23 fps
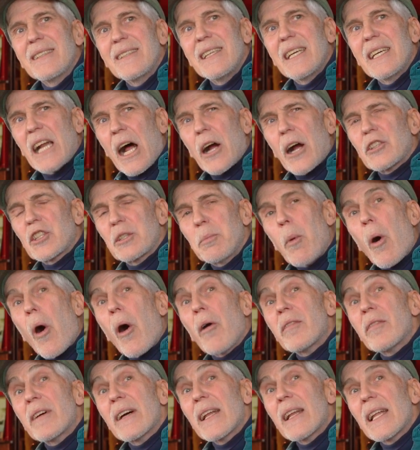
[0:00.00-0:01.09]
in our
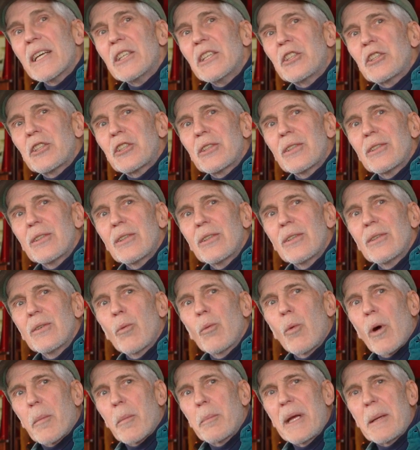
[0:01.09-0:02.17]
small village
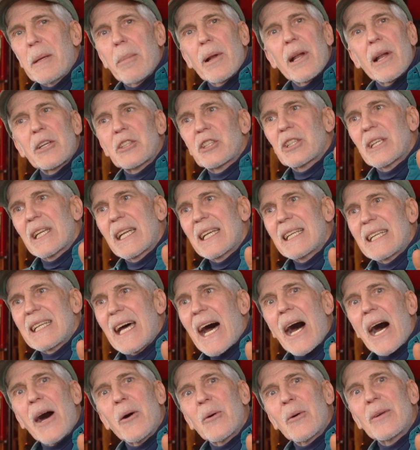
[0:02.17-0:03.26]
where people are sitting
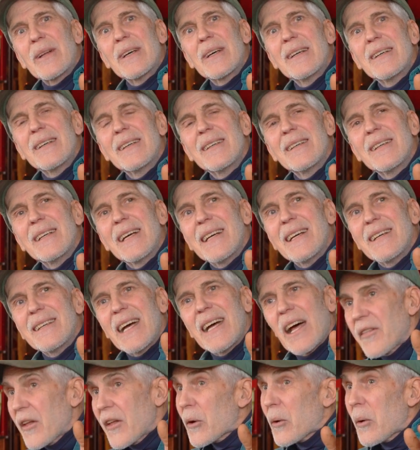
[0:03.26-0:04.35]
down
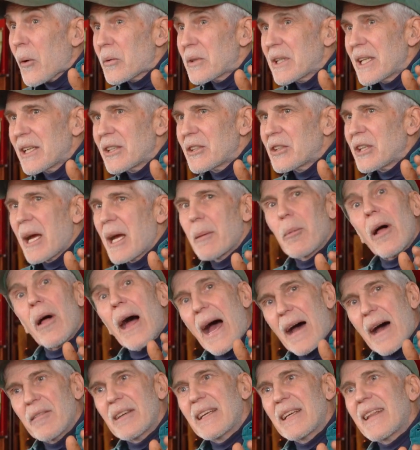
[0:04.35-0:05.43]
at their own dinner table
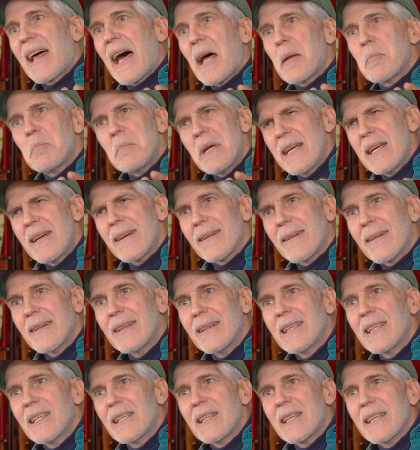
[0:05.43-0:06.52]
having that meal.
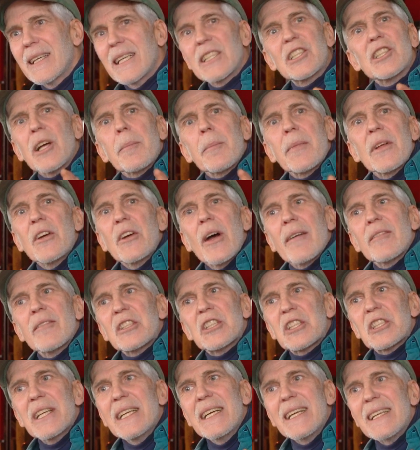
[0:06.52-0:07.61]
It's something you
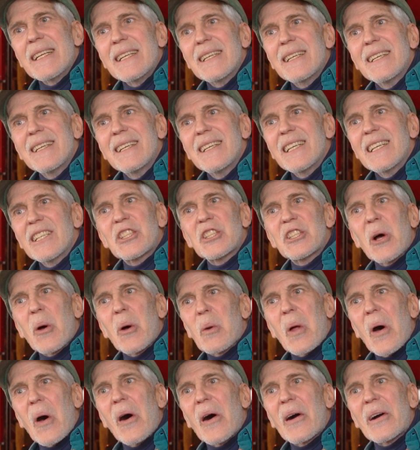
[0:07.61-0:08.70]
haven't seen in so
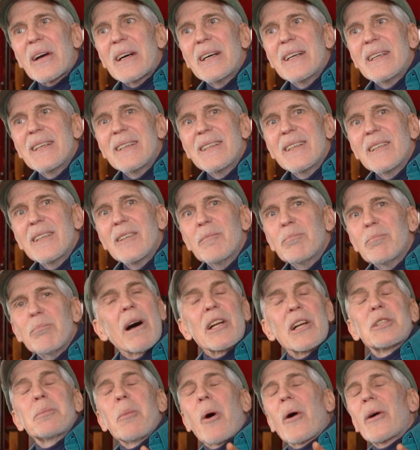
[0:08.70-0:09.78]
long.
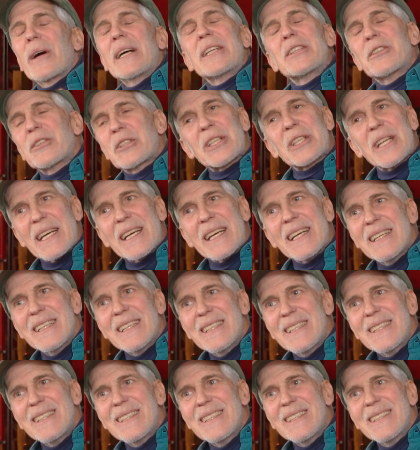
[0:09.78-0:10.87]
Much more interesting
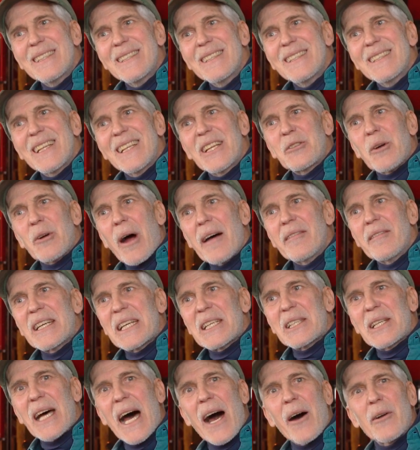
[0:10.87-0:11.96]
than driving
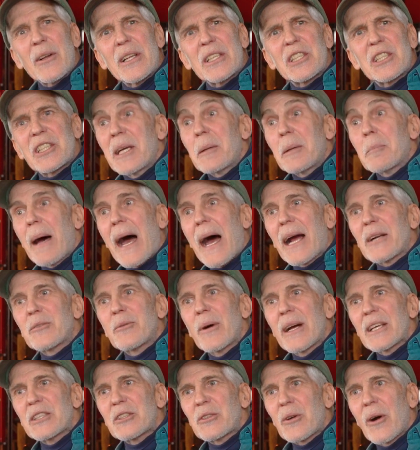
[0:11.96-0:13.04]
in town and seeing packed
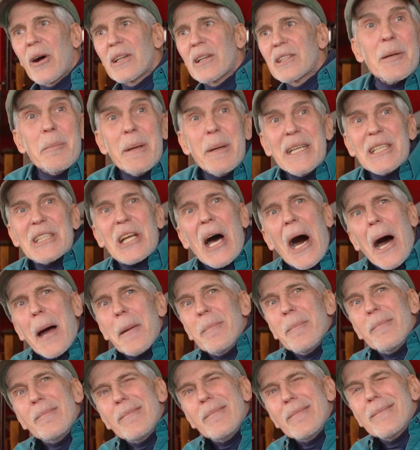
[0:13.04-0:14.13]
restaurants. In the
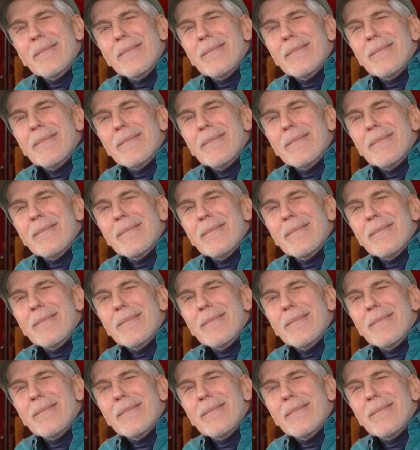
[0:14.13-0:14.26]
meantime,